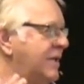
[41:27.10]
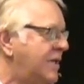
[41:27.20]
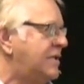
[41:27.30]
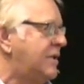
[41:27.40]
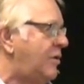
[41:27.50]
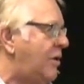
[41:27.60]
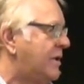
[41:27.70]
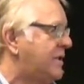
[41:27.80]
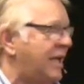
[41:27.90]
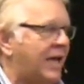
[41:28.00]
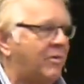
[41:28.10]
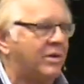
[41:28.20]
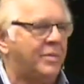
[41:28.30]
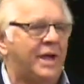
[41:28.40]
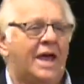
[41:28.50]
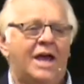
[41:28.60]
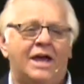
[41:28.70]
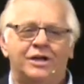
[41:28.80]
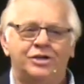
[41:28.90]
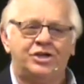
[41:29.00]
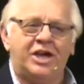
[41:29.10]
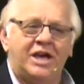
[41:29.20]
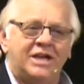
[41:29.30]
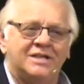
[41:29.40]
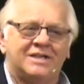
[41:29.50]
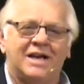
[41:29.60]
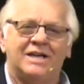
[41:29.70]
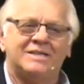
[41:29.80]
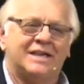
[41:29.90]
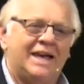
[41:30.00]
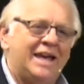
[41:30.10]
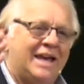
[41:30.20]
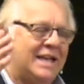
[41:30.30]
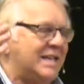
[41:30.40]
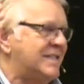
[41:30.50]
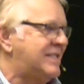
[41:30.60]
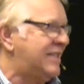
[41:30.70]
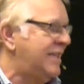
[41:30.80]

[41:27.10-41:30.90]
is Lord. Say that with me. Jesus is